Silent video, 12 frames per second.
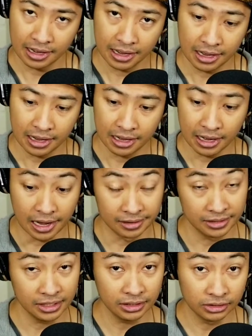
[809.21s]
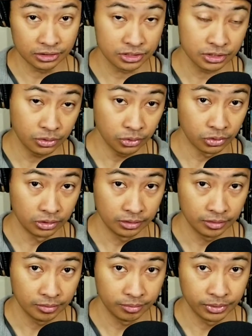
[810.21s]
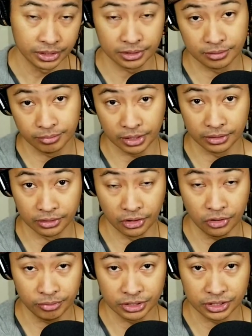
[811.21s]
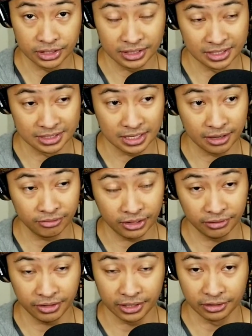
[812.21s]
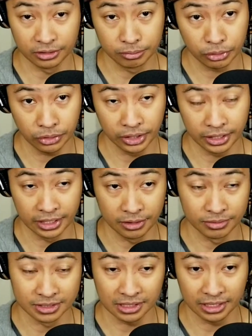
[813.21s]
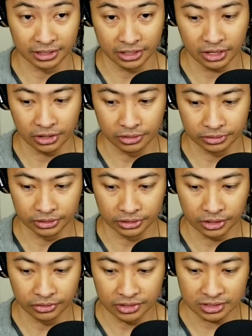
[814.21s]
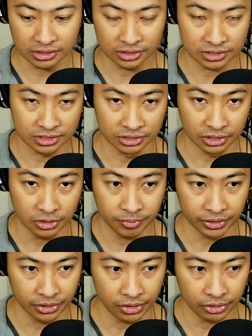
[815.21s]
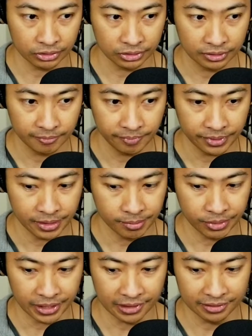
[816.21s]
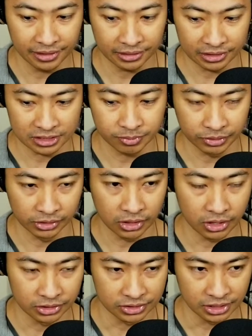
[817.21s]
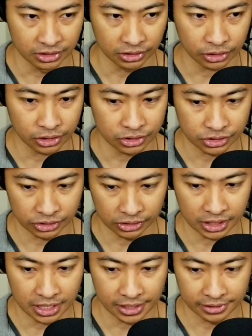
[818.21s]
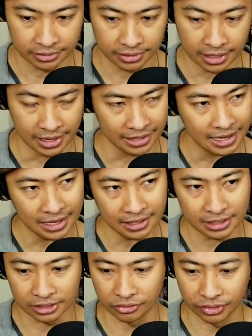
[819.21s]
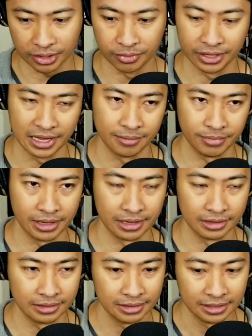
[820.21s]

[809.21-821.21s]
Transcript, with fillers: Uh, I think it looks cool, but my, the homie J T's Knife Life had a good point, and he was like, yo, you know, this looks dope and all, but I think this belongs in the Kershaw line. And I kind of agree with that, man.